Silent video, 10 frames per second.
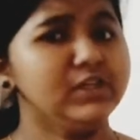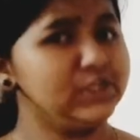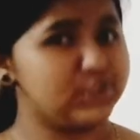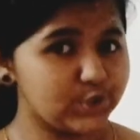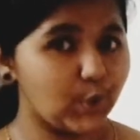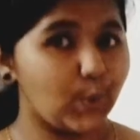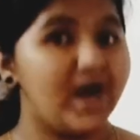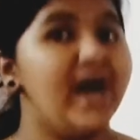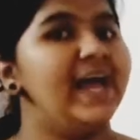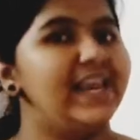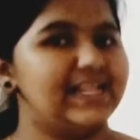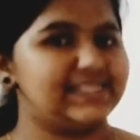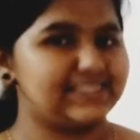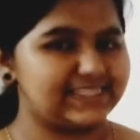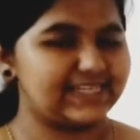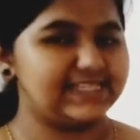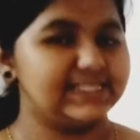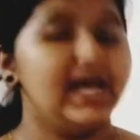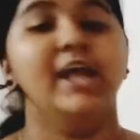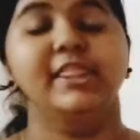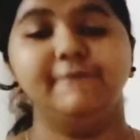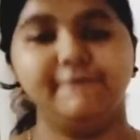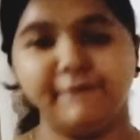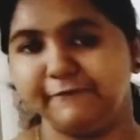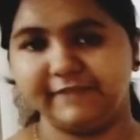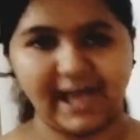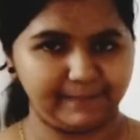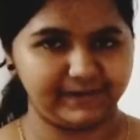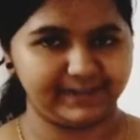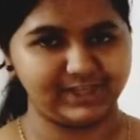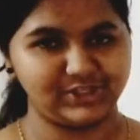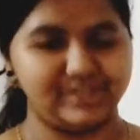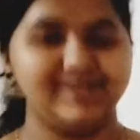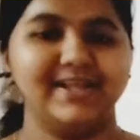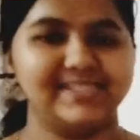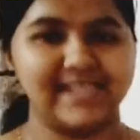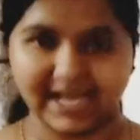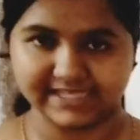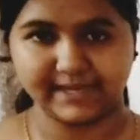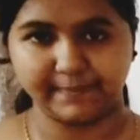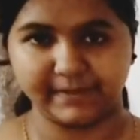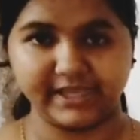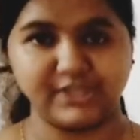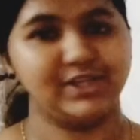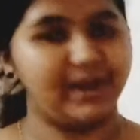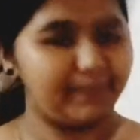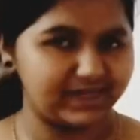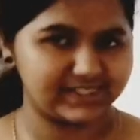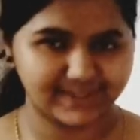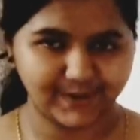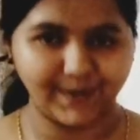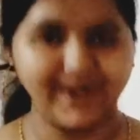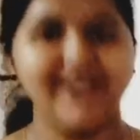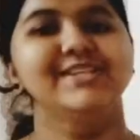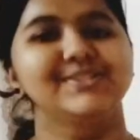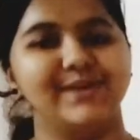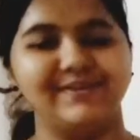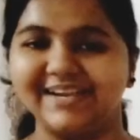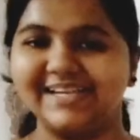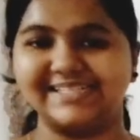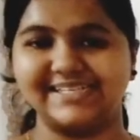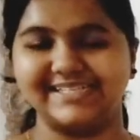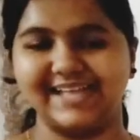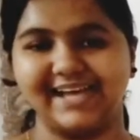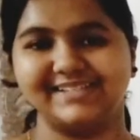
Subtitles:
So let's discuss the fifth application. That's the last application amongst all, so we'll discuss that.